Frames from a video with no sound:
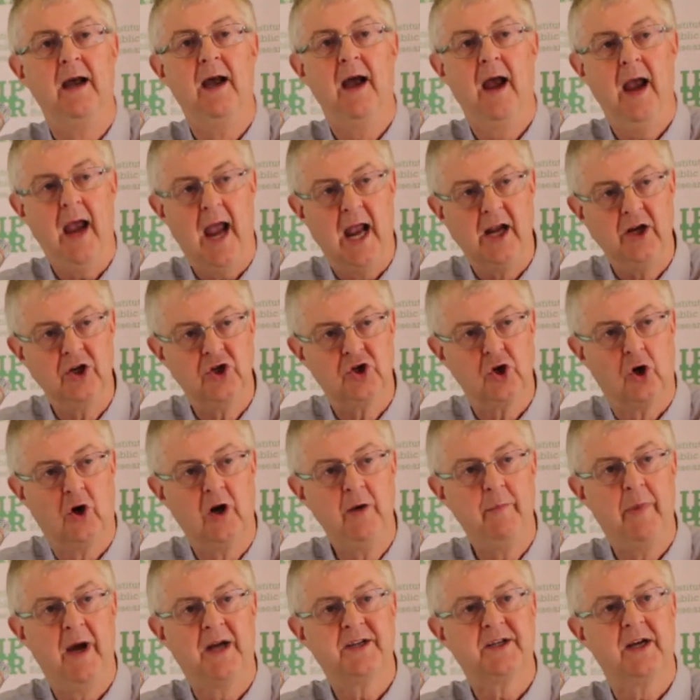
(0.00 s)
enjoy
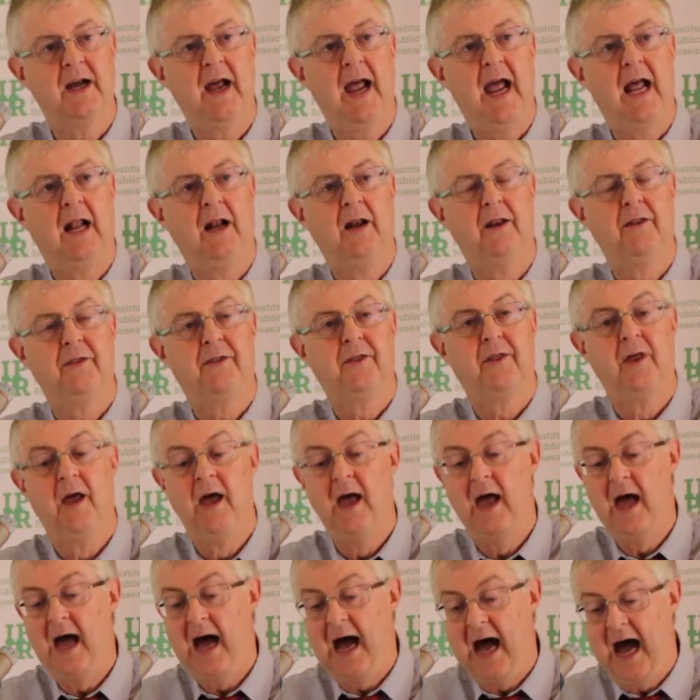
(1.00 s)
better health,
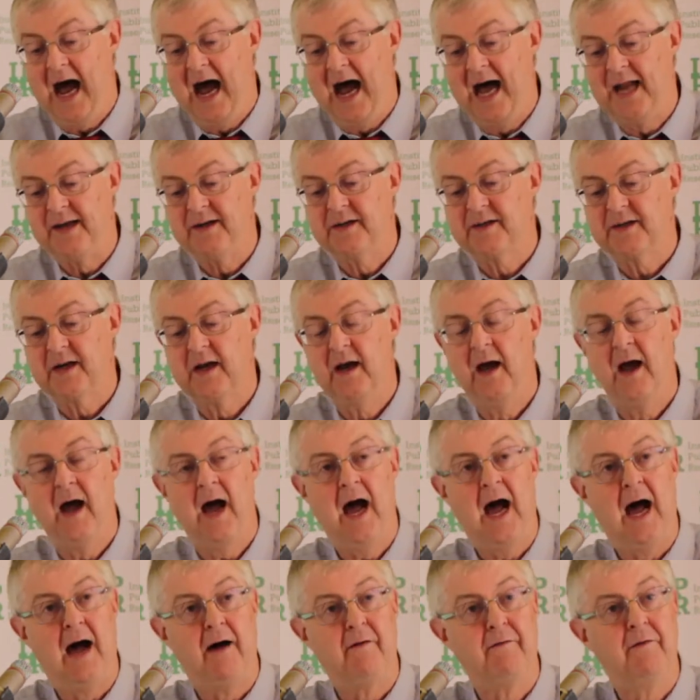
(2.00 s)
and
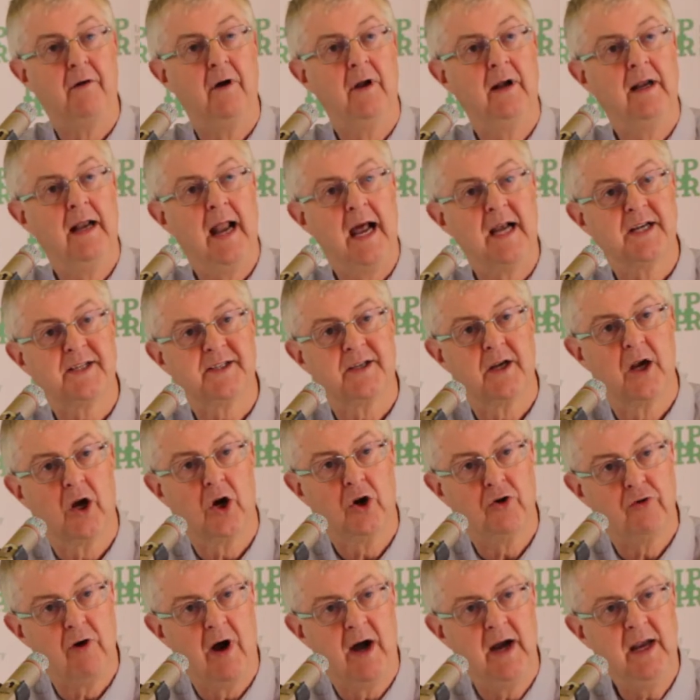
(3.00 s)
have less
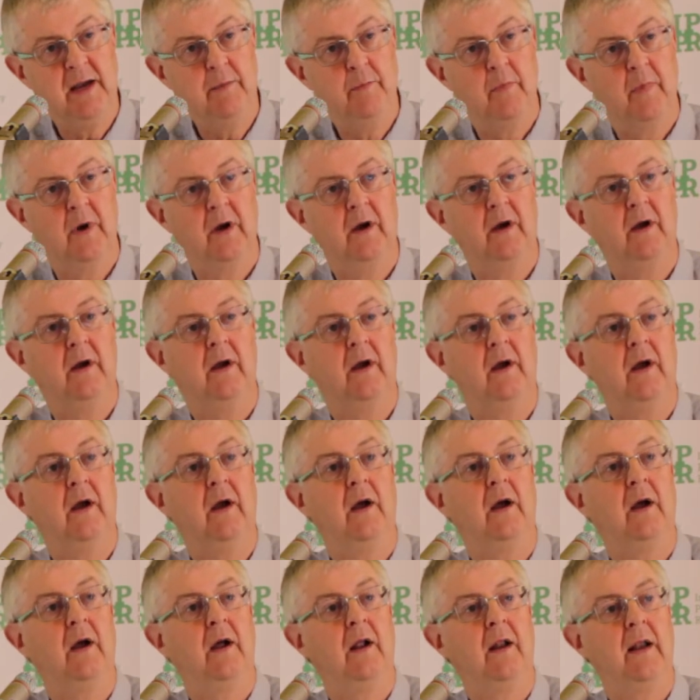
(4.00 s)
crime,
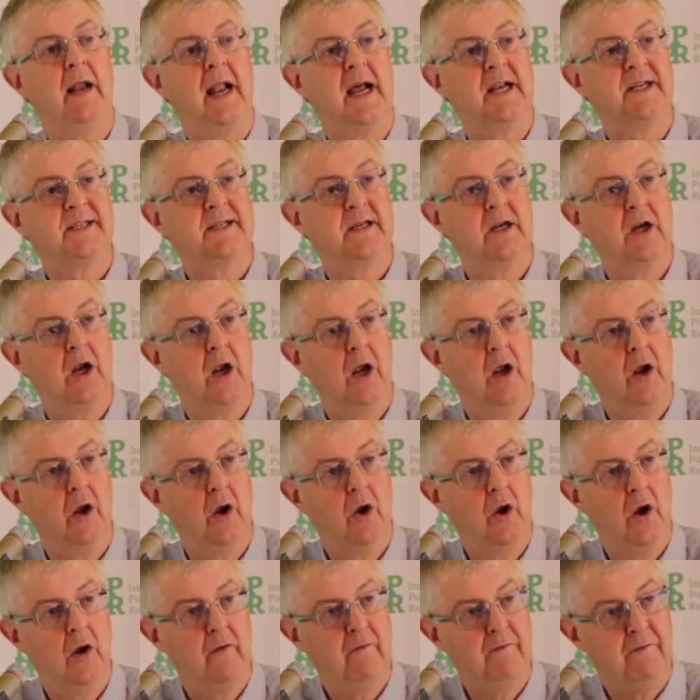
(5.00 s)
less
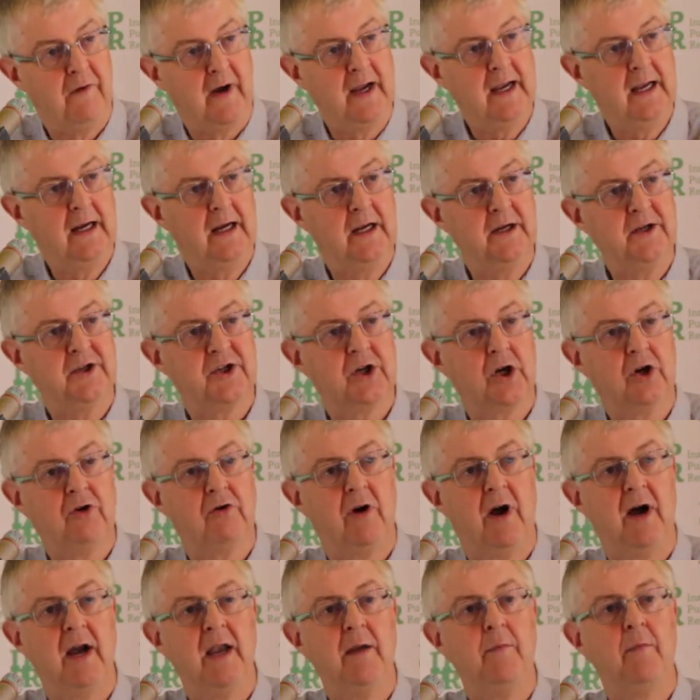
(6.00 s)
violent
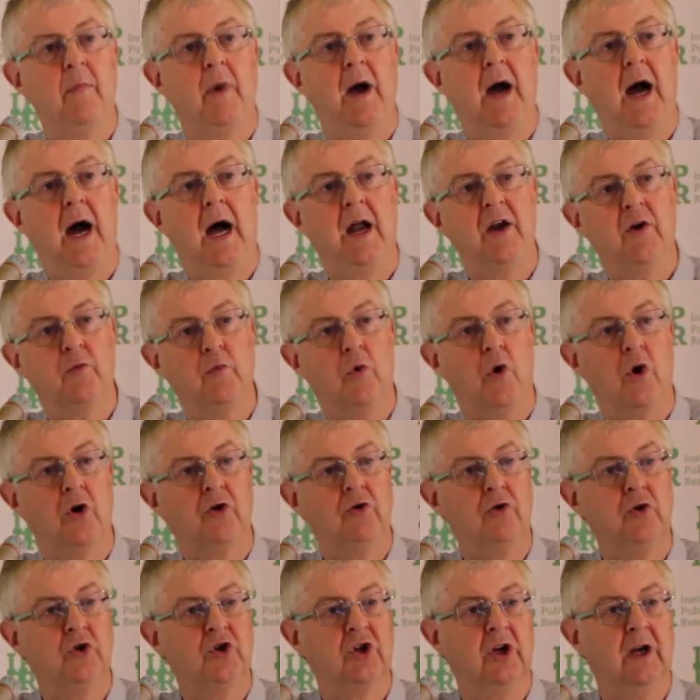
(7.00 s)
crime, and more
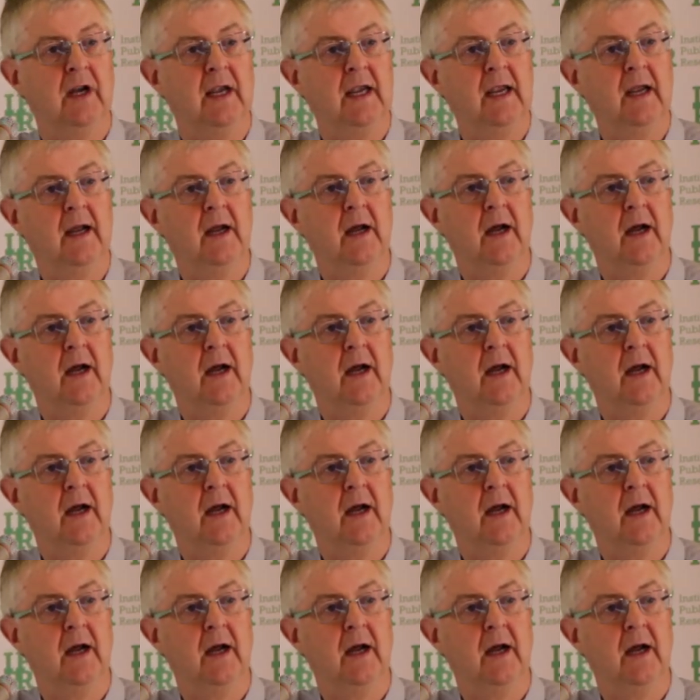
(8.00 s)
crucially,